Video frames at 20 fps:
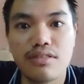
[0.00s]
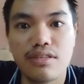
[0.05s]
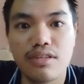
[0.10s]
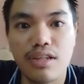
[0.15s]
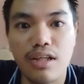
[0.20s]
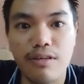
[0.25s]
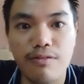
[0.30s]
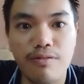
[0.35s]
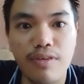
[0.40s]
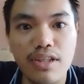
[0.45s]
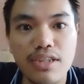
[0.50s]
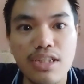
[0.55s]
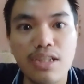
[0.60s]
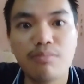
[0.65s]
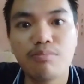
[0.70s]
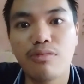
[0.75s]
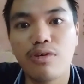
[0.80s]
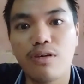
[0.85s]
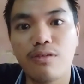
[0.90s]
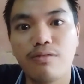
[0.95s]
inflectional
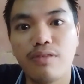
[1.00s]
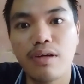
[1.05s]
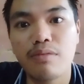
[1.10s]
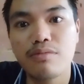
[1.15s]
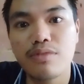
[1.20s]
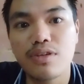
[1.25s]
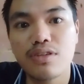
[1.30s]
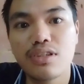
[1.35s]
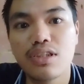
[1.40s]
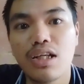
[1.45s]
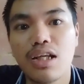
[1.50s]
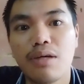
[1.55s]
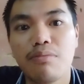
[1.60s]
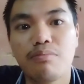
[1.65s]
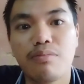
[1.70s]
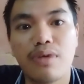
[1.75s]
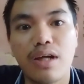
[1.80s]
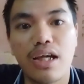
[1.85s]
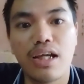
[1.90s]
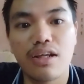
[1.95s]
morpheme usually
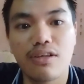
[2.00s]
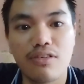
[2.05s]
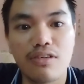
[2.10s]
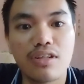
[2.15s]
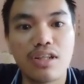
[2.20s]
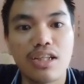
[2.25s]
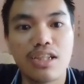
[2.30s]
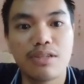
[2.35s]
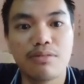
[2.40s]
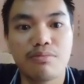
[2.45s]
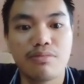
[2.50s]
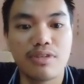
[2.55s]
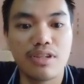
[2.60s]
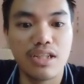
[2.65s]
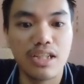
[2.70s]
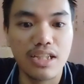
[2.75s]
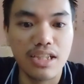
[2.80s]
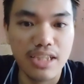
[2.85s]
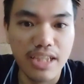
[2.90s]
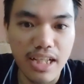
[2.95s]
playing role
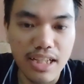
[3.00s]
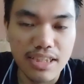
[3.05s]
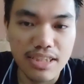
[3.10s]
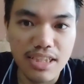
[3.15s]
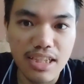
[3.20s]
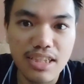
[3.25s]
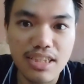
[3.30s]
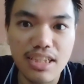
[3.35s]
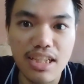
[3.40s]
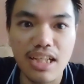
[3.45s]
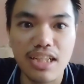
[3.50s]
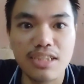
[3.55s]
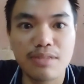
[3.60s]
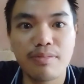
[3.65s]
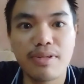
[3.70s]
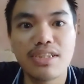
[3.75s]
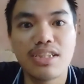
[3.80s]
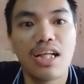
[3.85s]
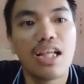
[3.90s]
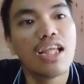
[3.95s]
in tenses,
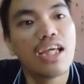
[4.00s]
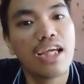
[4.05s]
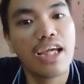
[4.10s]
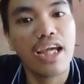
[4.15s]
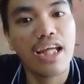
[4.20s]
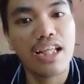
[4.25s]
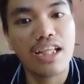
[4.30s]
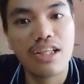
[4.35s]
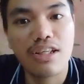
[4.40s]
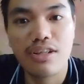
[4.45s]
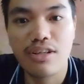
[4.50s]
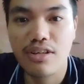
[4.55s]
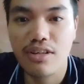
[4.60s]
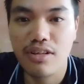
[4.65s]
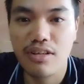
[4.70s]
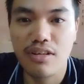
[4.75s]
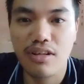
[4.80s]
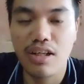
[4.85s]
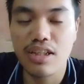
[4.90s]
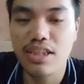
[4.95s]
especially in
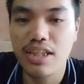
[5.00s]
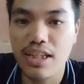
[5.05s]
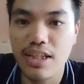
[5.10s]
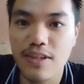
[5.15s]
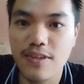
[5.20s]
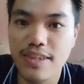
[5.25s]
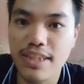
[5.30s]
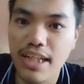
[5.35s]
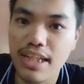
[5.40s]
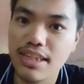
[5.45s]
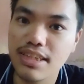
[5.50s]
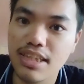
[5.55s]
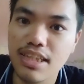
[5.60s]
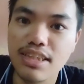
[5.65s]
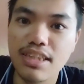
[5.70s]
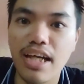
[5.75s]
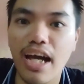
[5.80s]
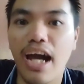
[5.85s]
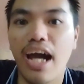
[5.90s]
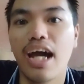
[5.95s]
continuous tenses
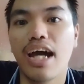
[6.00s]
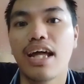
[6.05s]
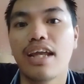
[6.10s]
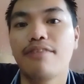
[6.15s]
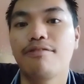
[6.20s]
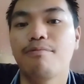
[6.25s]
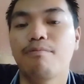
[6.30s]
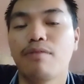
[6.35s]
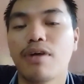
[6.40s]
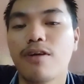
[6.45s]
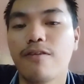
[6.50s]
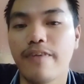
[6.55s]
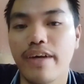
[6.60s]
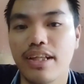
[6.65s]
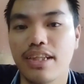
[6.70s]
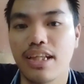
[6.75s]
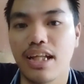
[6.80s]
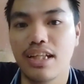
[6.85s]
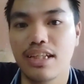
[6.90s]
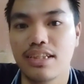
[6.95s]
and perfect
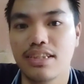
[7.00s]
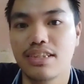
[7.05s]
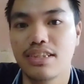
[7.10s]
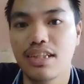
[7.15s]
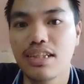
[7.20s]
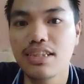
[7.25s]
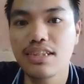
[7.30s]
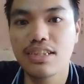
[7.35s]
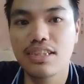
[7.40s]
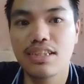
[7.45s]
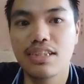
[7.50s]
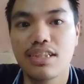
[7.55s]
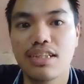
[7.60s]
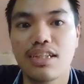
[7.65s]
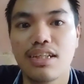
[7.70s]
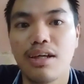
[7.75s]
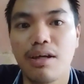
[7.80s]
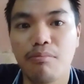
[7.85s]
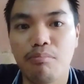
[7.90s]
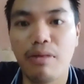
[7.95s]
tenses
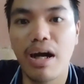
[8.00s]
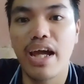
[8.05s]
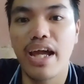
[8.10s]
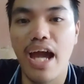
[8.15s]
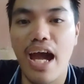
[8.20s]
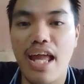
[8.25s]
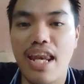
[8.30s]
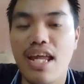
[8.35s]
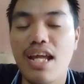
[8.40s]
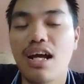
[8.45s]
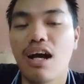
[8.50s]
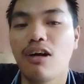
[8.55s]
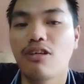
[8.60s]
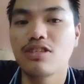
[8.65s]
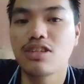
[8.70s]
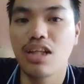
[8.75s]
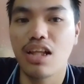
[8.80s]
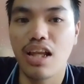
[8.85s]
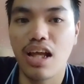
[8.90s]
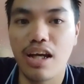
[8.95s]
by adding
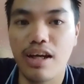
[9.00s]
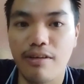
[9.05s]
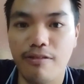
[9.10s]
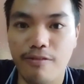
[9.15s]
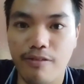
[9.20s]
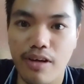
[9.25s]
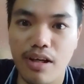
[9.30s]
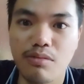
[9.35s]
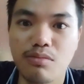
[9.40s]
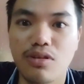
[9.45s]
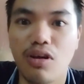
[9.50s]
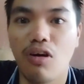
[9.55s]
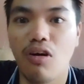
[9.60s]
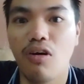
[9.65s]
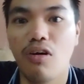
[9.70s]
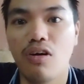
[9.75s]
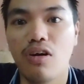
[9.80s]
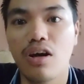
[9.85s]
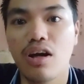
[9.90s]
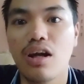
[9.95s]
auxiliary verbs
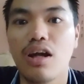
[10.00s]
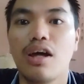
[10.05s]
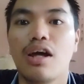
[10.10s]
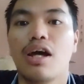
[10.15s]
or